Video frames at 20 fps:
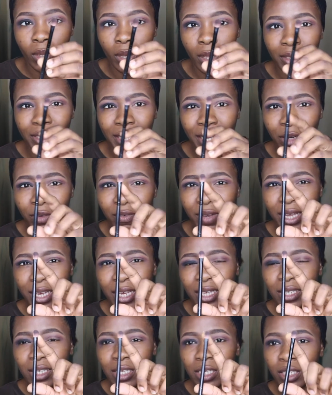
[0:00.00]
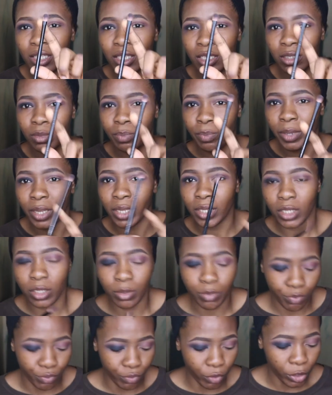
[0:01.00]
it's kind of like a detailed
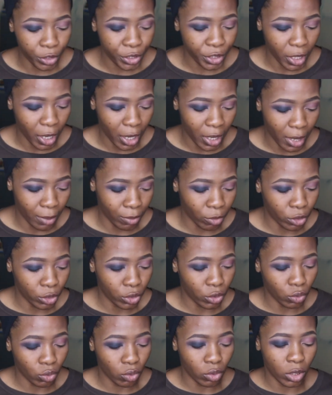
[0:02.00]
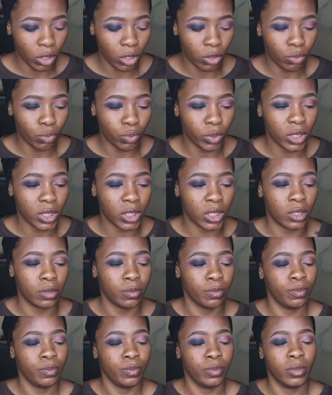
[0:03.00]
blending brush, and I'm going to go in with
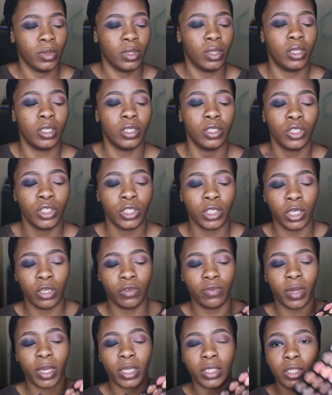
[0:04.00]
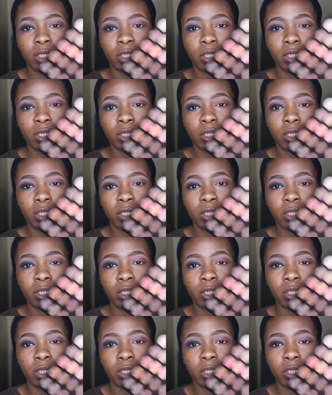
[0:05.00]
this shade right